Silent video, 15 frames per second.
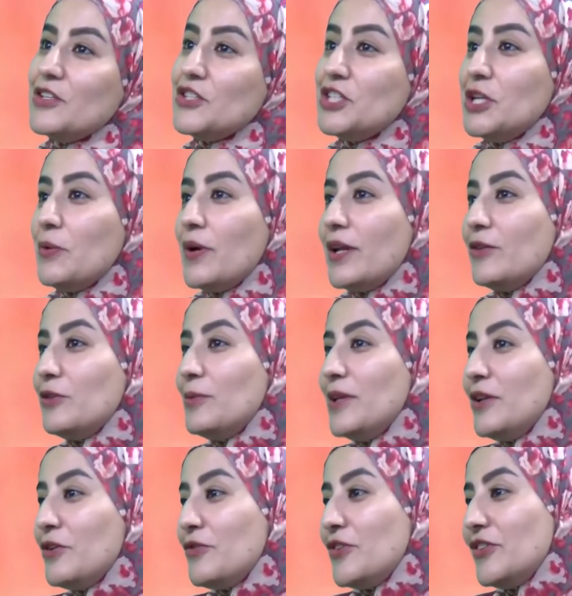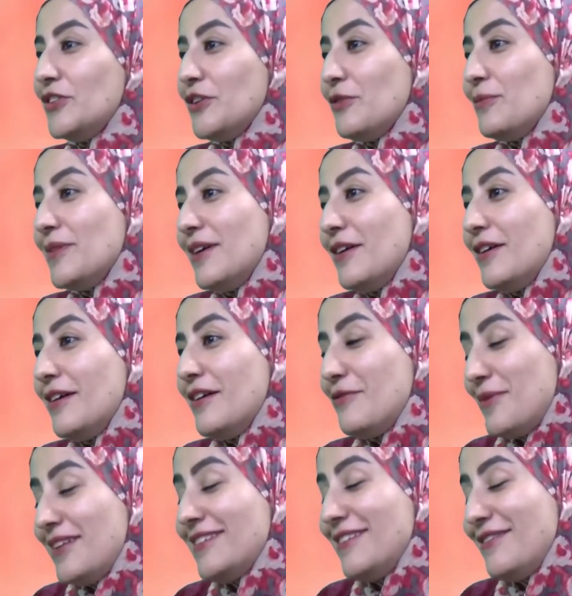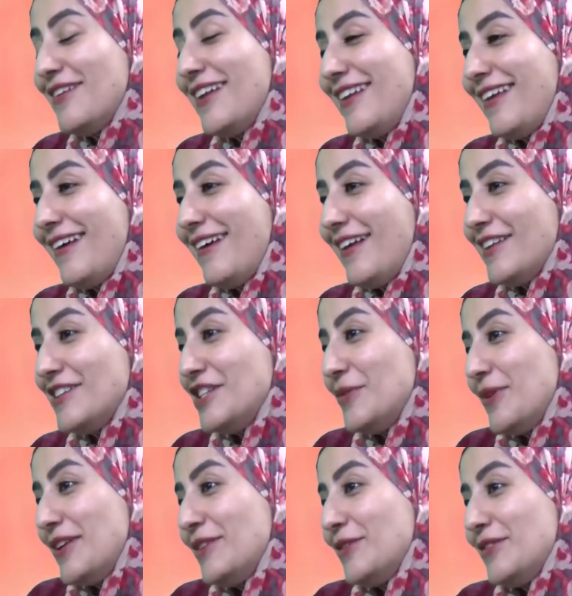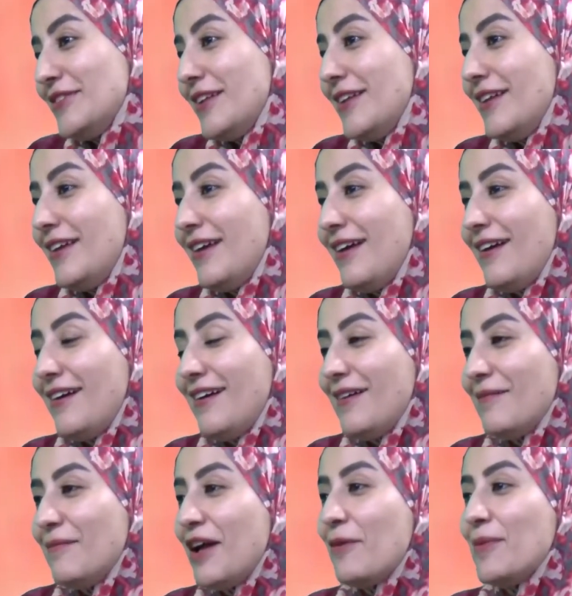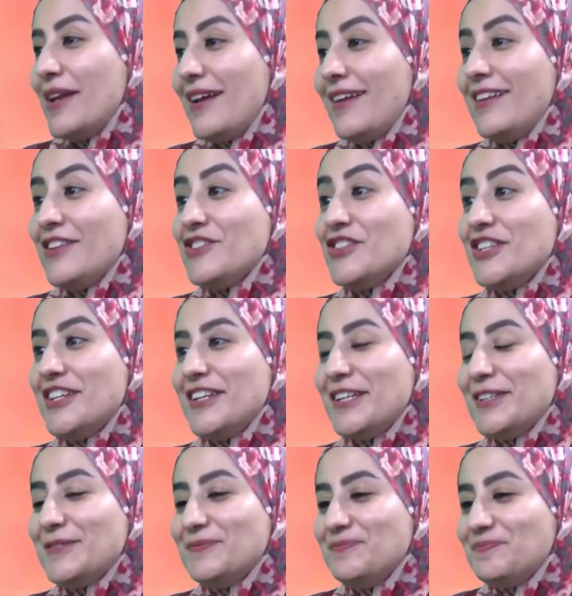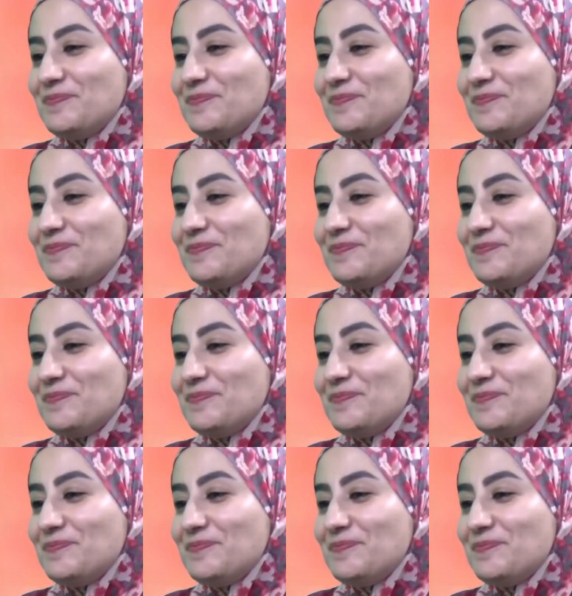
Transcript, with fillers: She wanted to be in University of, uh, of Pennsylvania and she wanted to study uh, biomedical engineering.